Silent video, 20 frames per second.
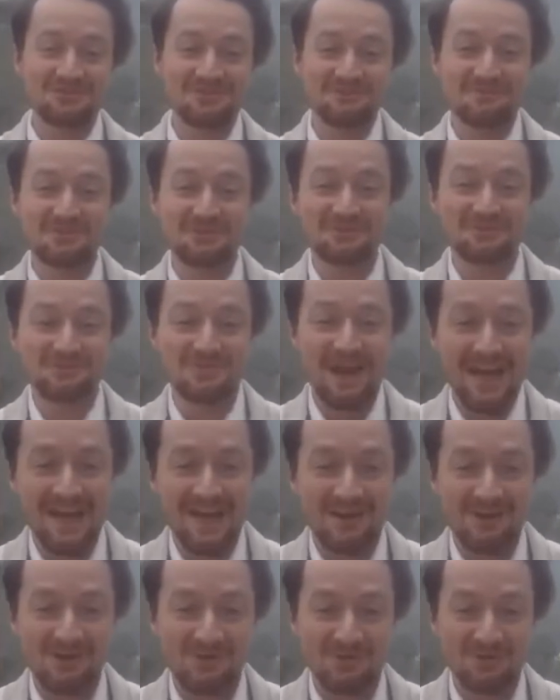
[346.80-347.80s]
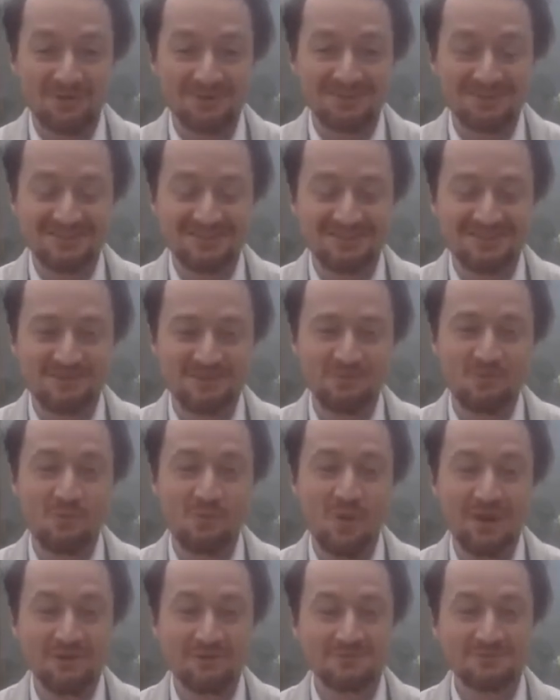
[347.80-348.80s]
the Model L, which is the
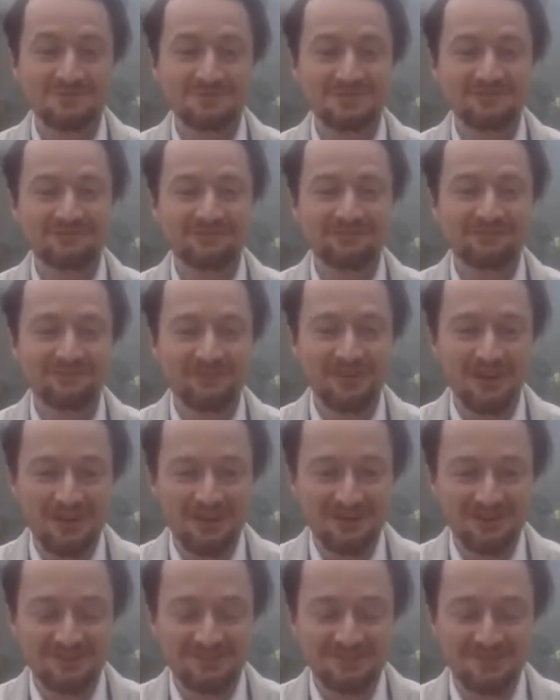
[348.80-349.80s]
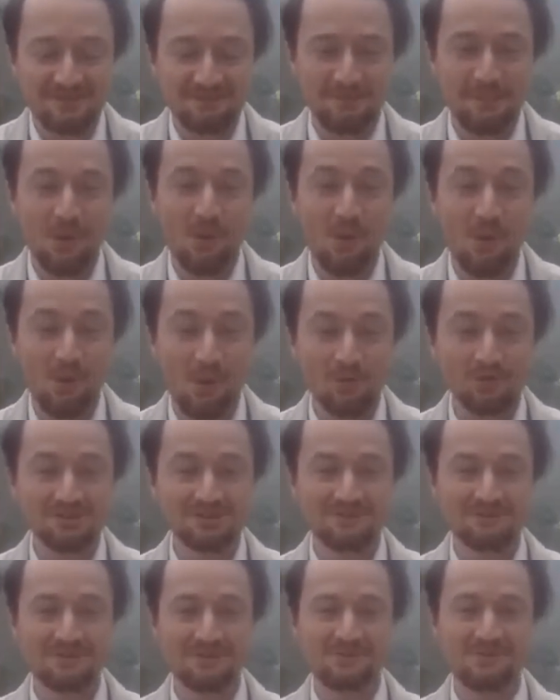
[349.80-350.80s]
world's first
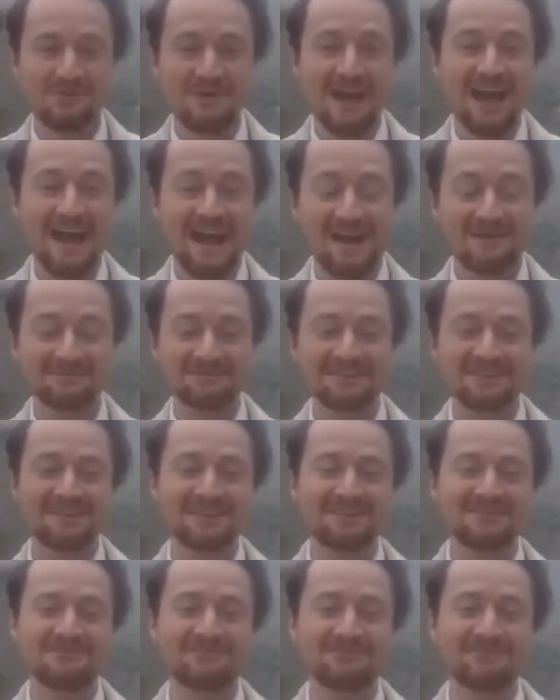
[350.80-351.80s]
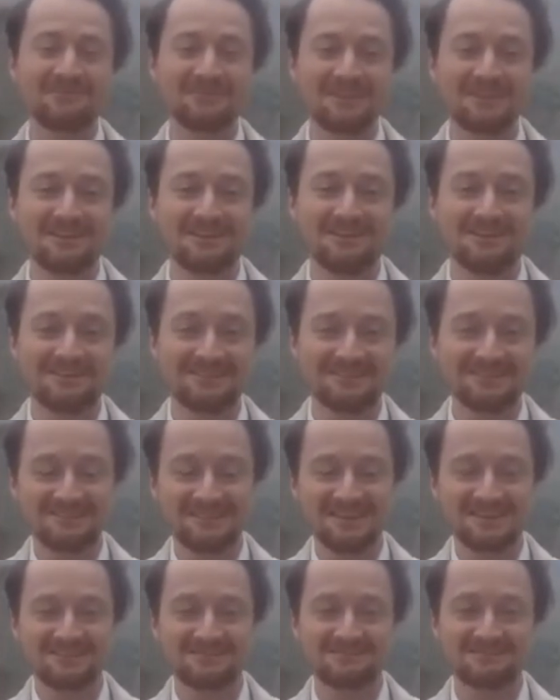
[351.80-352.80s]
portable haptic and VR
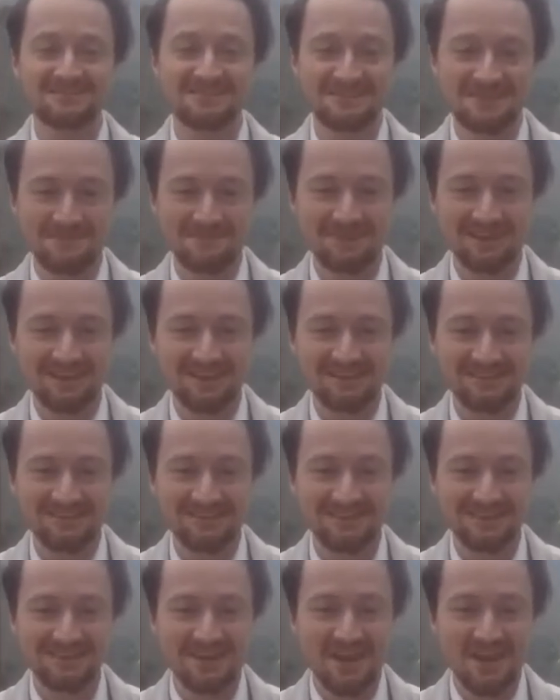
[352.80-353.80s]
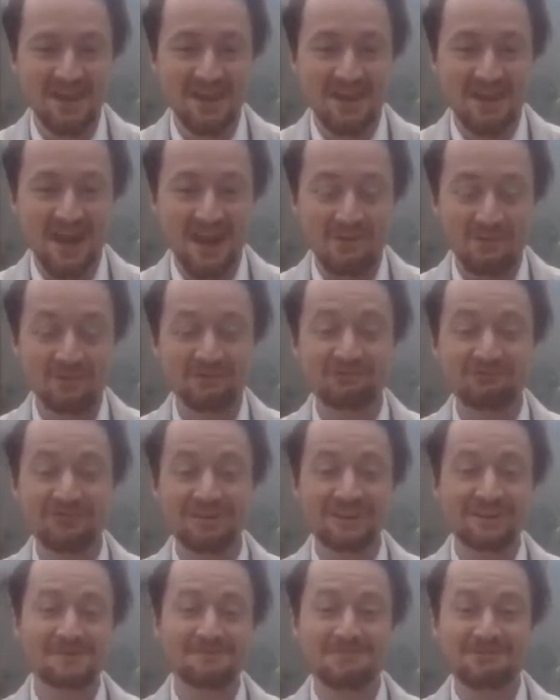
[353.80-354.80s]
dental simulator. And we're
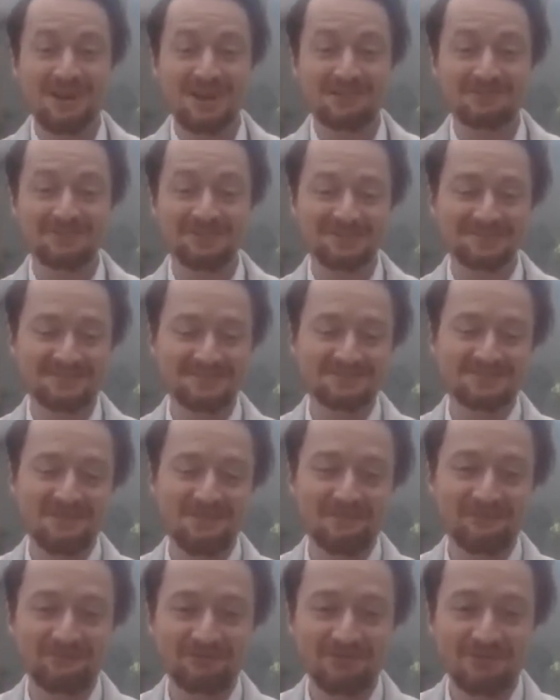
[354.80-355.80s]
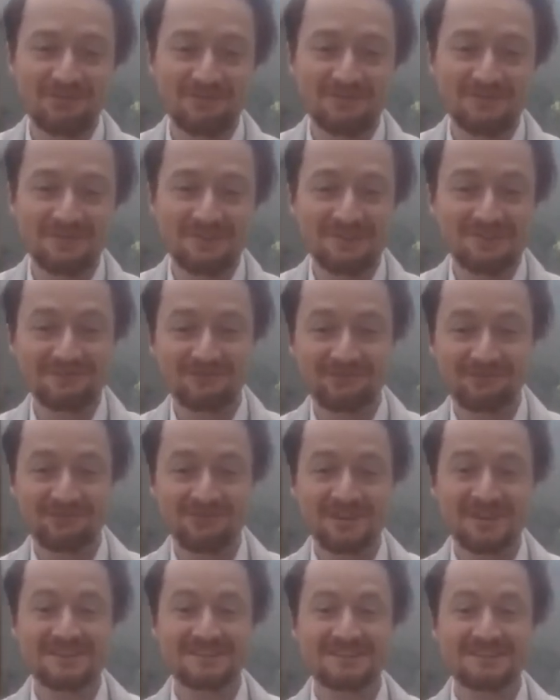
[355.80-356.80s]
really proud this has gone from this
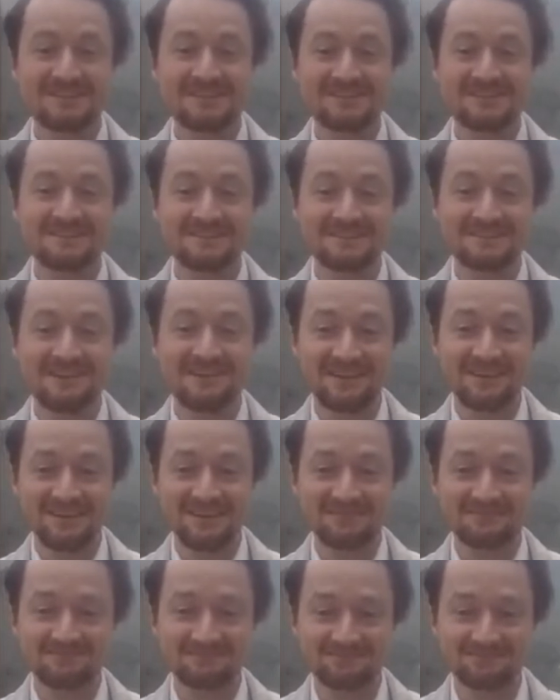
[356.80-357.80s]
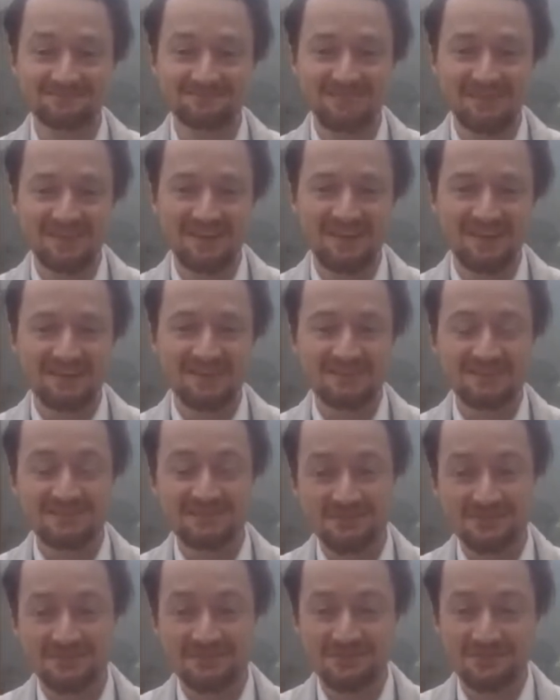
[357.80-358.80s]
3D design
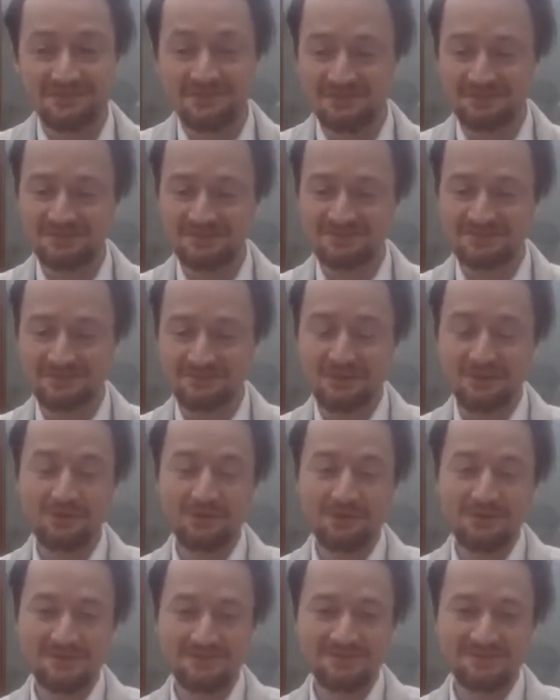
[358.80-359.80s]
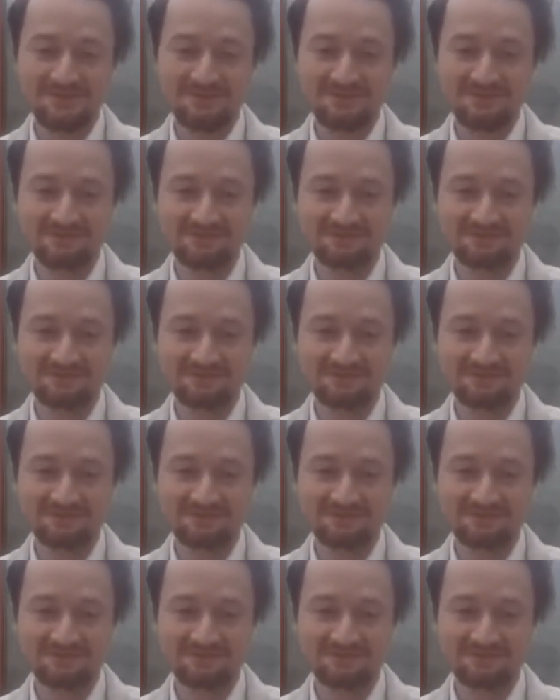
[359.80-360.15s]
to deployment.